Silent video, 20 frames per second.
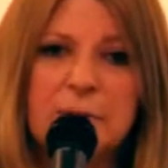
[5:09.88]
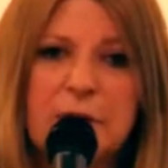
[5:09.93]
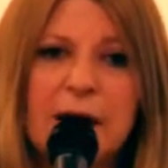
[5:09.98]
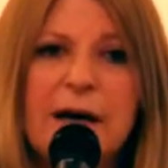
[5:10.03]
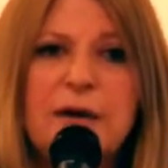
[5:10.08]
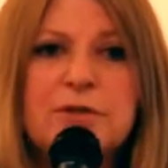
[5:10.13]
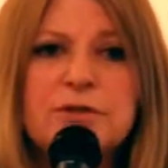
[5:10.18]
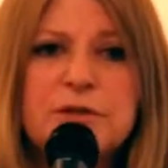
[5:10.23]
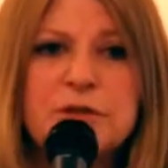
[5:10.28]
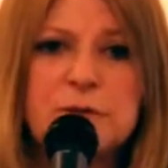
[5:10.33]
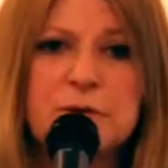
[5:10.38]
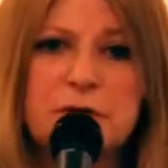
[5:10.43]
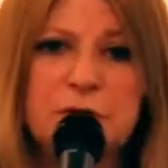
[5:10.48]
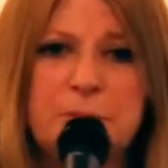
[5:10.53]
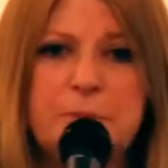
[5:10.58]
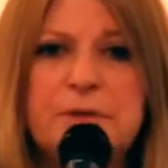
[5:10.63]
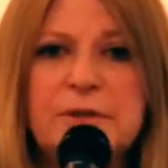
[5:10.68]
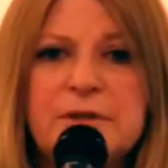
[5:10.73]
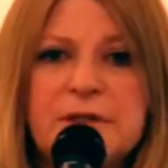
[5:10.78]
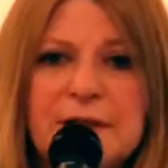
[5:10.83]
browser is
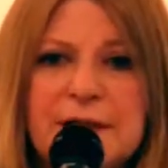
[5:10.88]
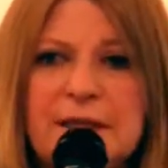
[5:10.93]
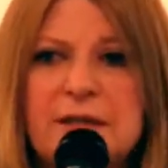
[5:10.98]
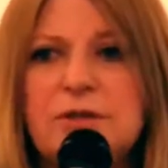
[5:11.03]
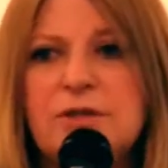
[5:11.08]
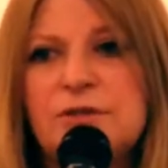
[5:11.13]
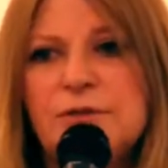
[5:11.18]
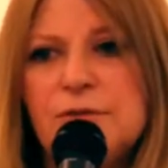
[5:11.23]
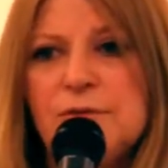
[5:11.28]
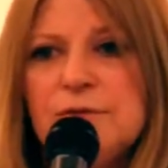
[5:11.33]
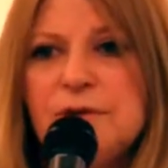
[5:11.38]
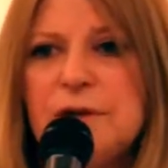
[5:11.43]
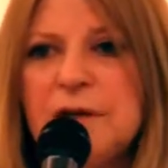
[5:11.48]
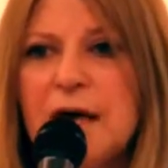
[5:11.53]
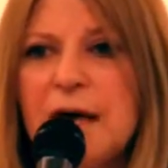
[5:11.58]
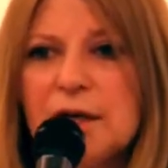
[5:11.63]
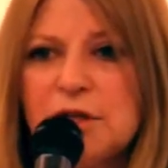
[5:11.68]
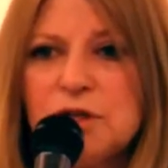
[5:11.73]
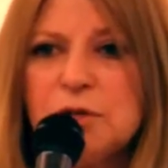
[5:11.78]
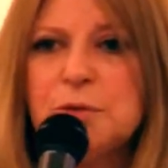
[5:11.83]
burnt into the
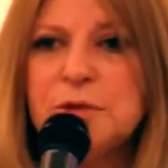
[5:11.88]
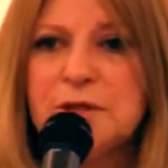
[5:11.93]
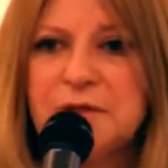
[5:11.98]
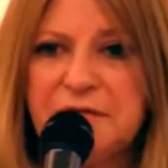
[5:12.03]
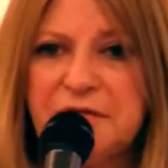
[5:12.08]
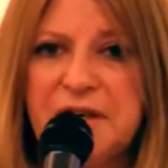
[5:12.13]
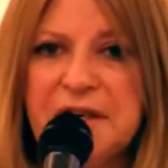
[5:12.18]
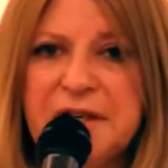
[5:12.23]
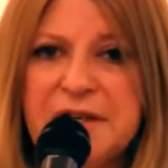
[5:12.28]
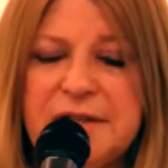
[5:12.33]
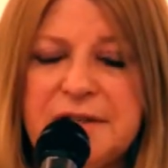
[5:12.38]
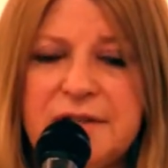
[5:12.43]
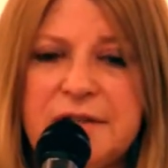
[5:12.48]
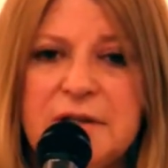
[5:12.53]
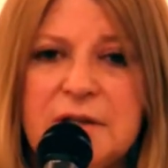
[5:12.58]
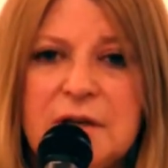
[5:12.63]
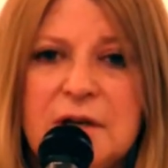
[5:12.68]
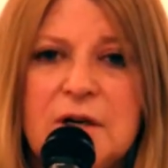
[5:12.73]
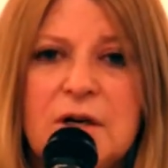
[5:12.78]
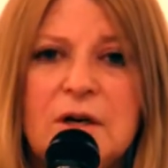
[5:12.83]
actual device.